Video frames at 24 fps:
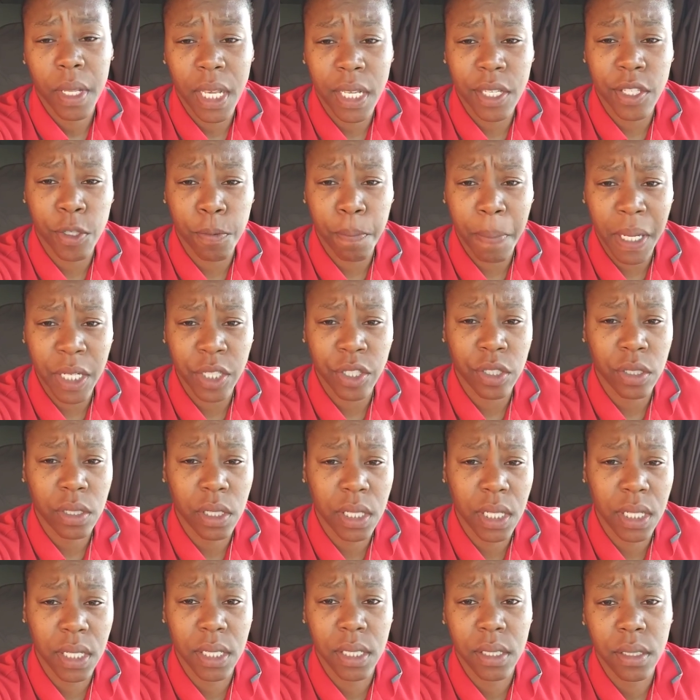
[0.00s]

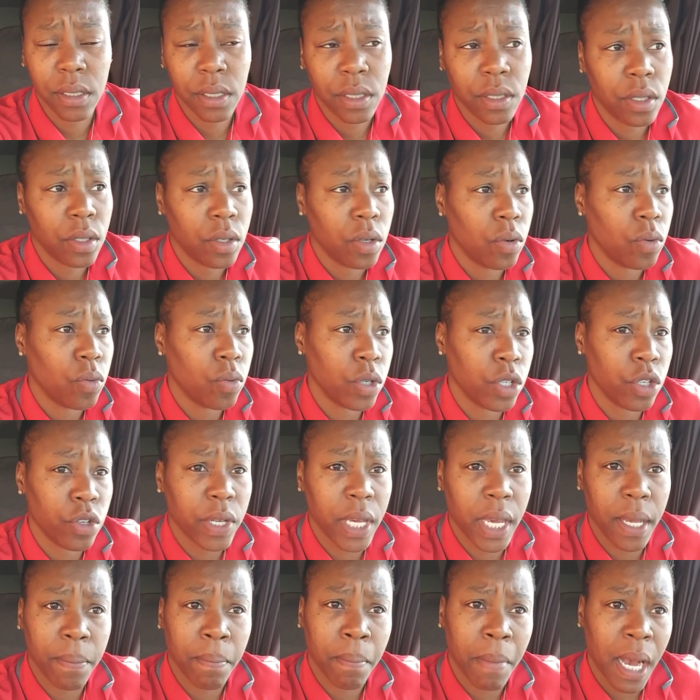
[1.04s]
especially when you
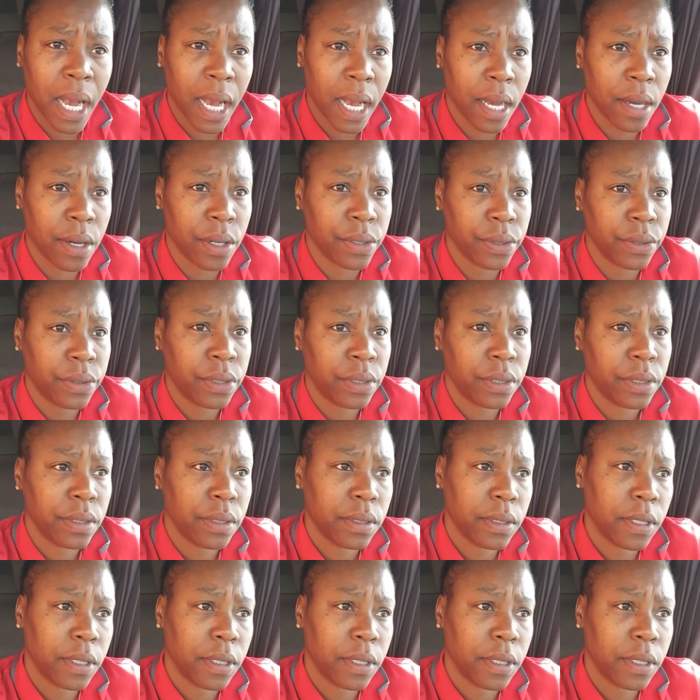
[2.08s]
get miles.